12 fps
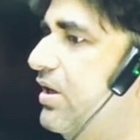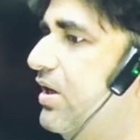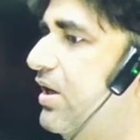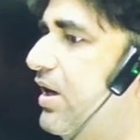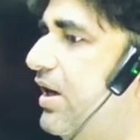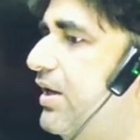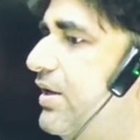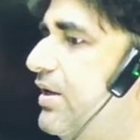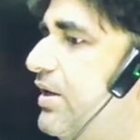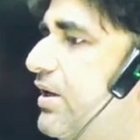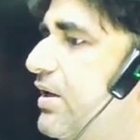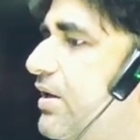and
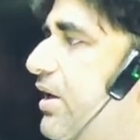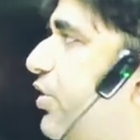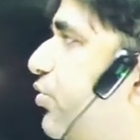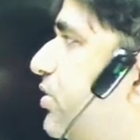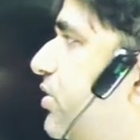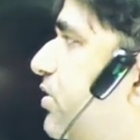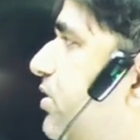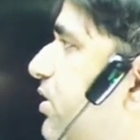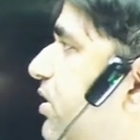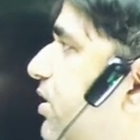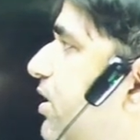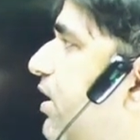D, nitrogen.
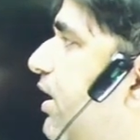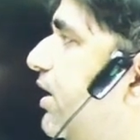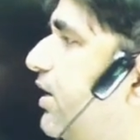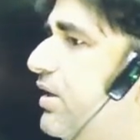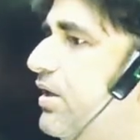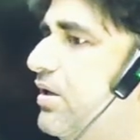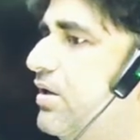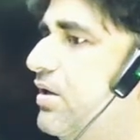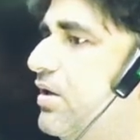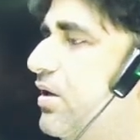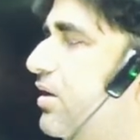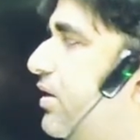And D,
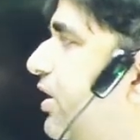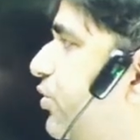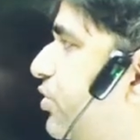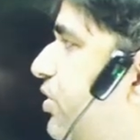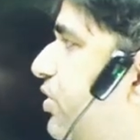nitrogen.